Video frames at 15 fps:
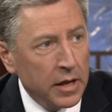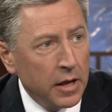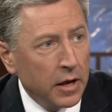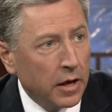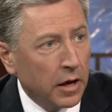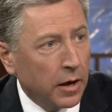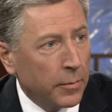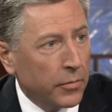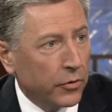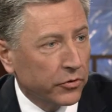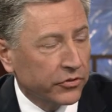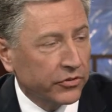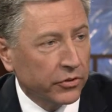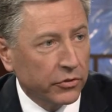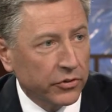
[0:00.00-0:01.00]
um, there's
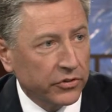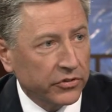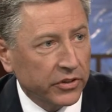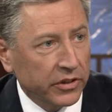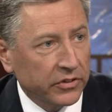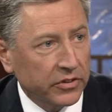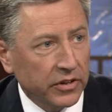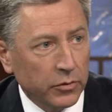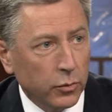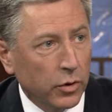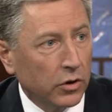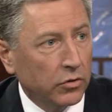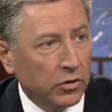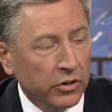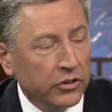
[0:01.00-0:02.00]
still the sense that,
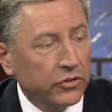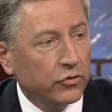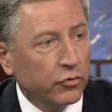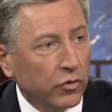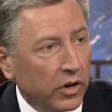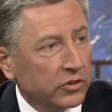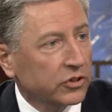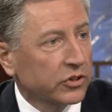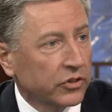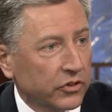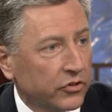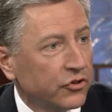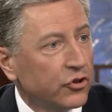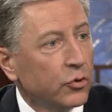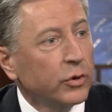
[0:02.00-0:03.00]
well, at least Russia is
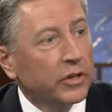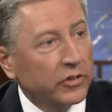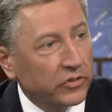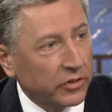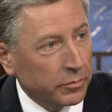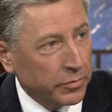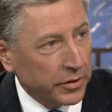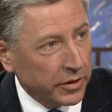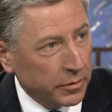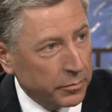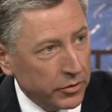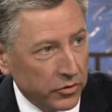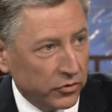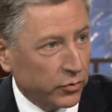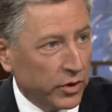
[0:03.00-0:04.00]
doing something
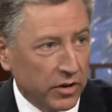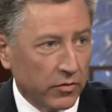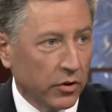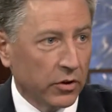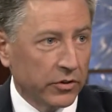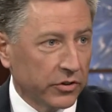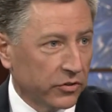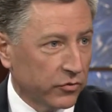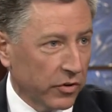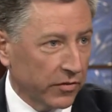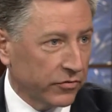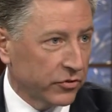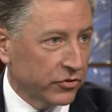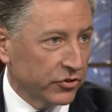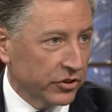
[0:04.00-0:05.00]
because we have all these
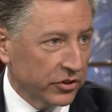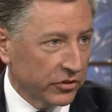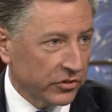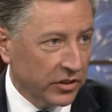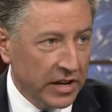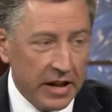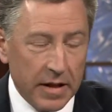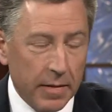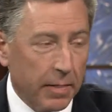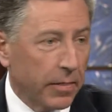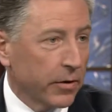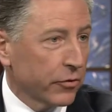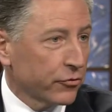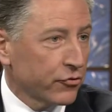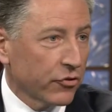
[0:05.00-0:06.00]
refugees,
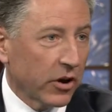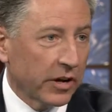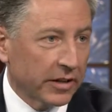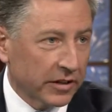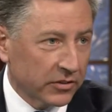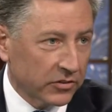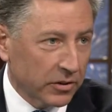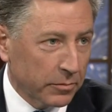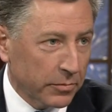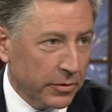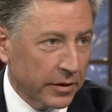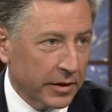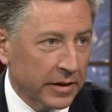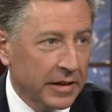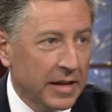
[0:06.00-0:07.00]
they're trying
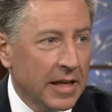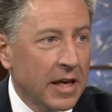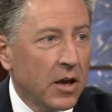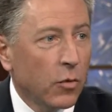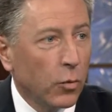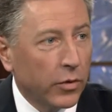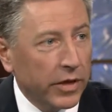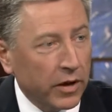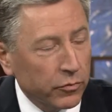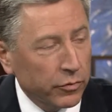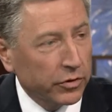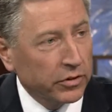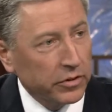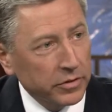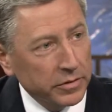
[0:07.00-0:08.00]
something without
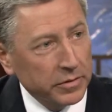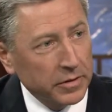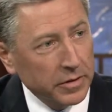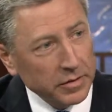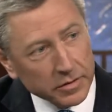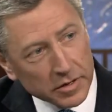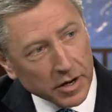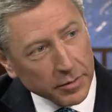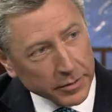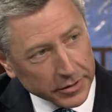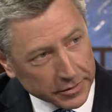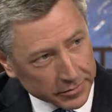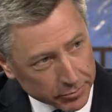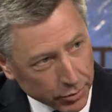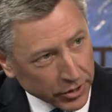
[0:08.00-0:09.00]
really uh,
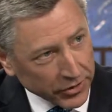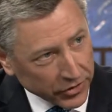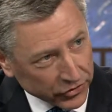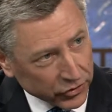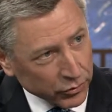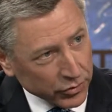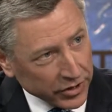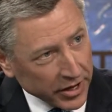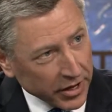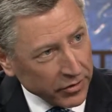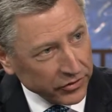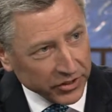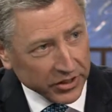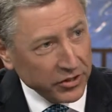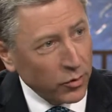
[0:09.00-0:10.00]
coming, putting the two together,
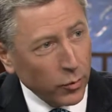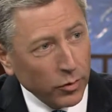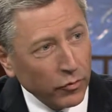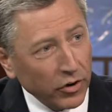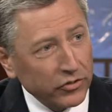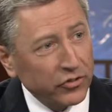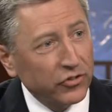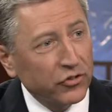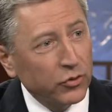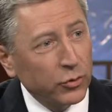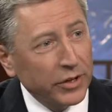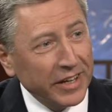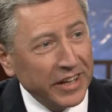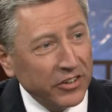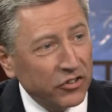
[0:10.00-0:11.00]
say, you know, what Russia's
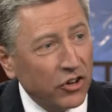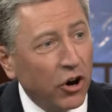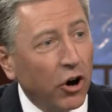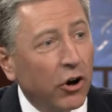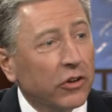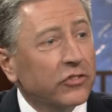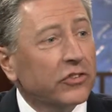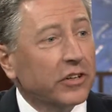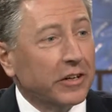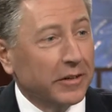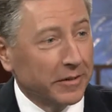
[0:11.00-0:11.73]
doing is causing